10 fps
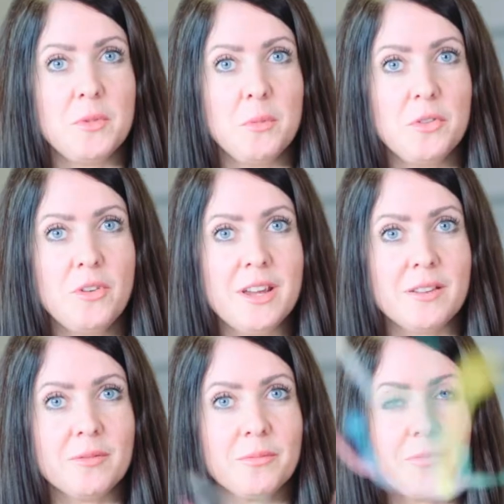number 3,
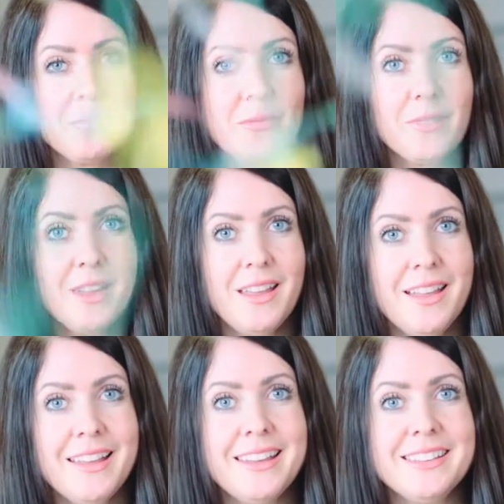
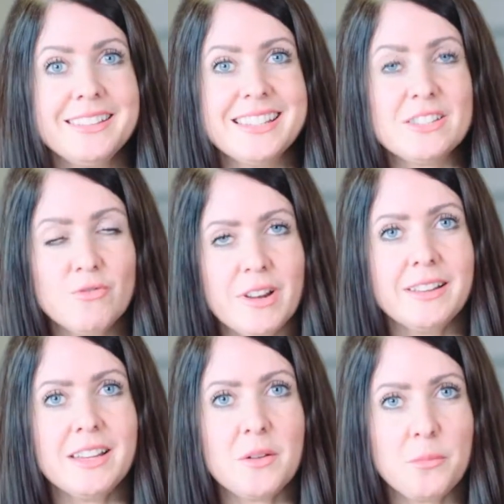it is
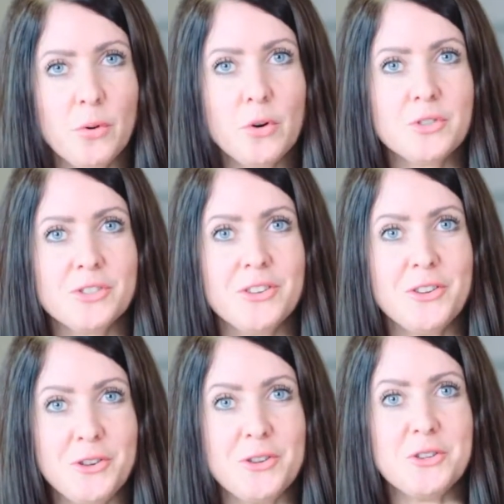really important
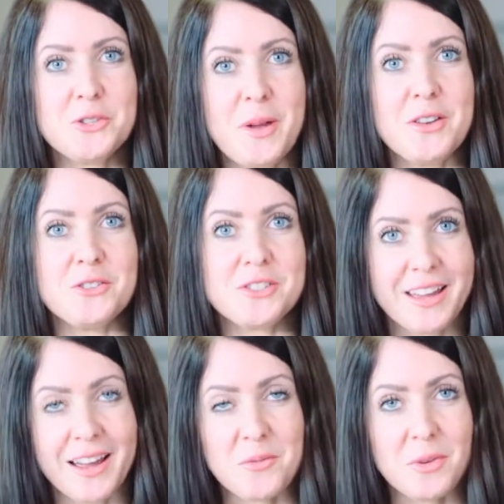who you spend your
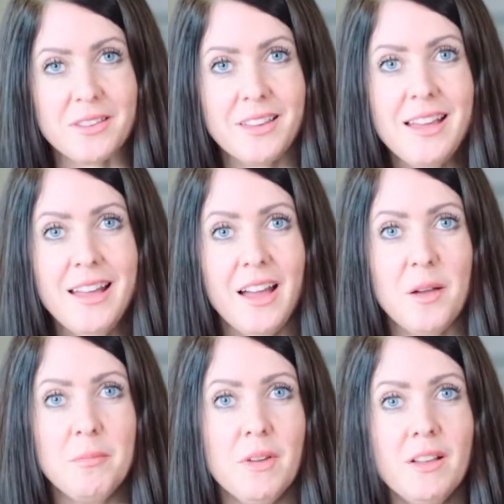time with.
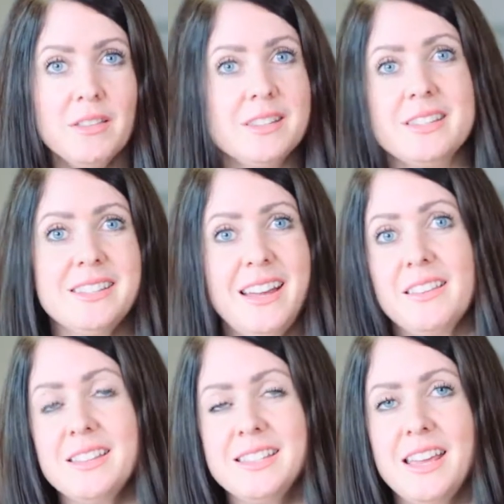There's a stat
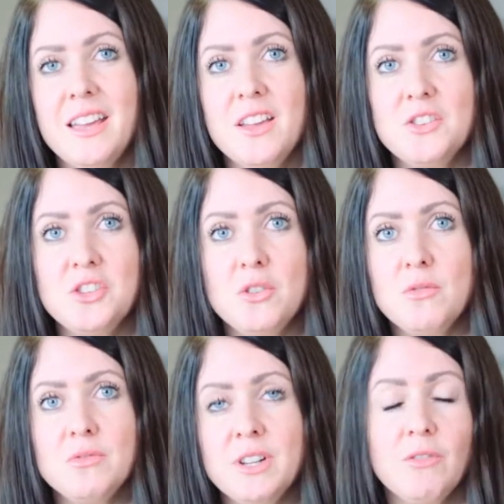that says
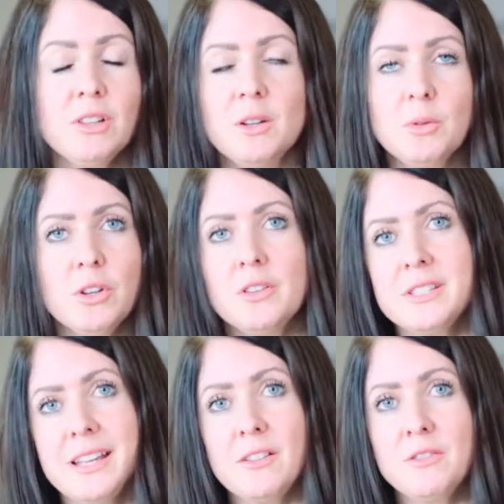you generally will earn the
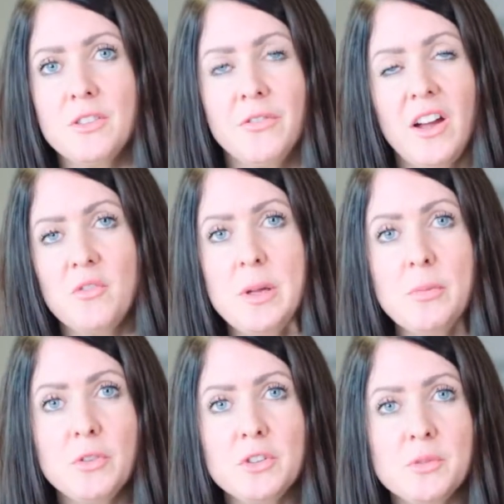salary of the 5
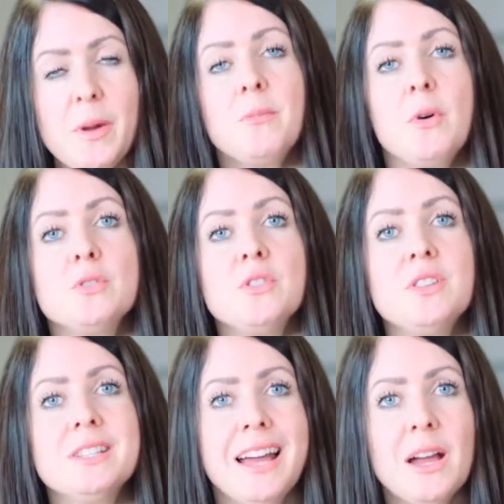people that you spend most of
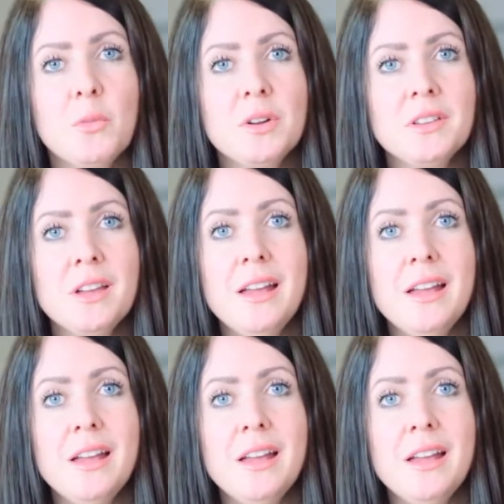your time with.